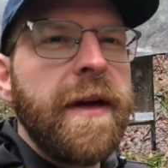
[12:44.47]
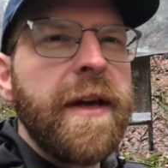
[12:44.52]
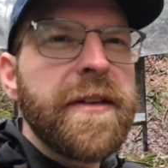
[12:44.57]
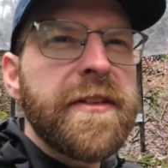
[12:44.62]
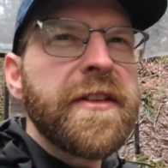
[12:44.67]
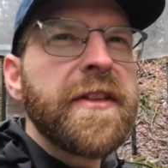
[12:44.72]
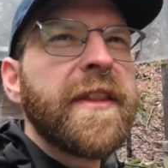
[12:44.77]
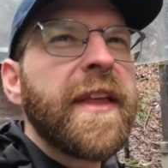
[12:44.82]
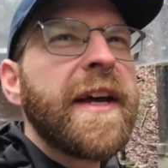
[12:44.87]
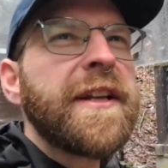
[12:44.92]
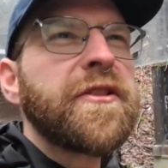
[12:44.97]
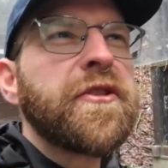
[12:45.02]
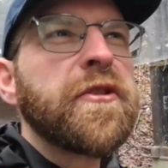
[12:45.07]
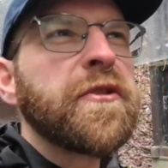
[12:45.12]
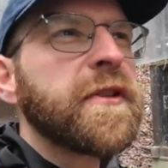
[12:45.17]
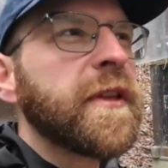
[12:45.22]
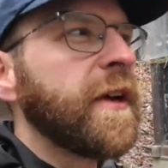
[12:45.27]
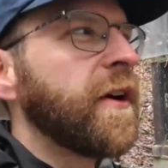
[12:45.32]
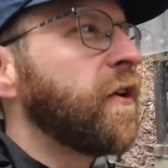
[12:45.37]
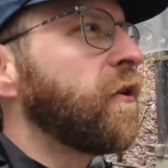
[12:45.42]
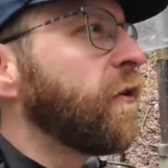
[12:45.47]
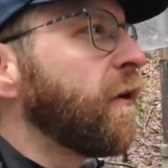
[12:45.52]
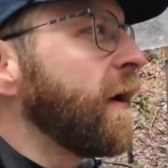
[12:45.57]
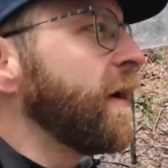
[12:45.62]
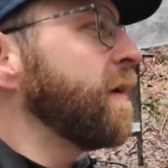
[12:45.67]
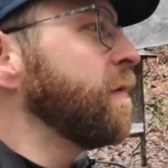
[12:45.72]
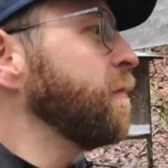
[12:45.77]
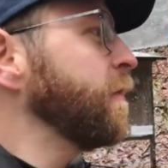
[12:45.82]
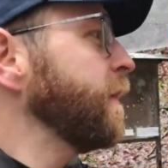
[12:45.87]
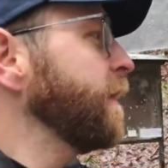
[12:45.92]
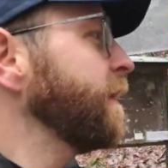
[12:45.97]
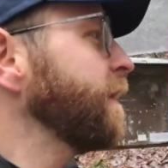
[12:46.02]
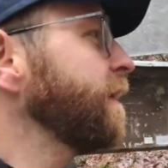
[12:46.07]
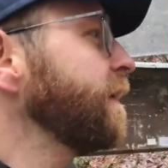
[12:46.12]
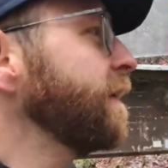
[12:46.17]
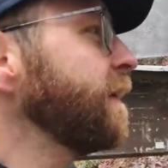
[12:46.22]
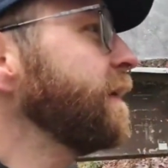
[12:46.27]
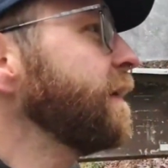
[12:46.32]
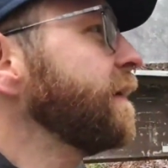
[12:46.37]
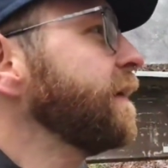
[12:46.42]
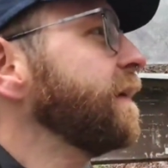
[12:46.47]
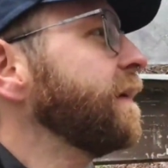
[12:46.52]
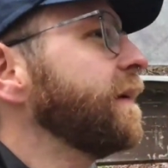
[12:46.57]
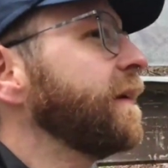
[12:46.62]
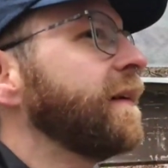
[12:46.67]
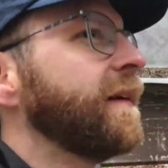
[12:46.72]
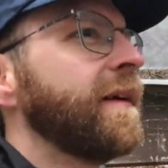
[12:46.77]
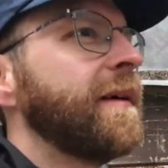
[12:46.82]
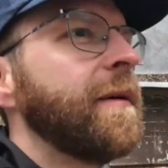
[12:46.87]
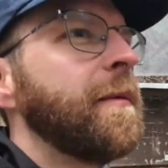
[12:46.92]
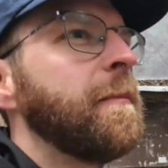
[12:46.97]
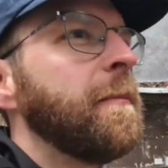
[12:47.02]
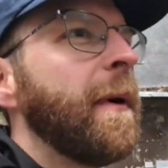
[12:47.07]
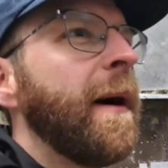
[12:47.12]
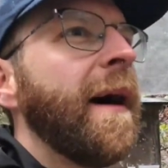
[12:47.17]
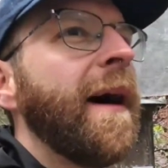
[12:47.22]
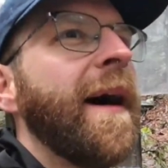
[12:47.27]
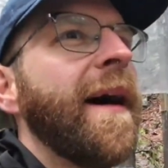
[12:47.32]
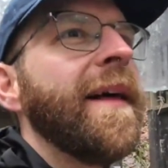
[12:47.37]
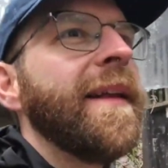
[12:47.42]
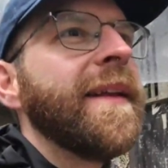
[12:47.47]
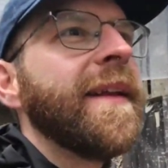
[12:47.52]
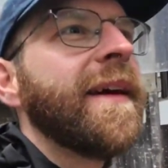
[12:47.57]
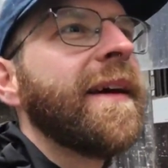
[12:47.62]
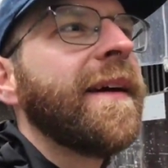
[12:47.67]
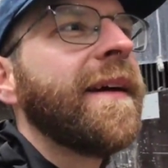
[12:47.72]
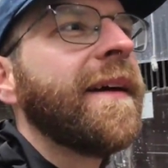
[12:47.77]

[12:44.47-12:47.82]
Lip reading: Isn't that just incredible? Man.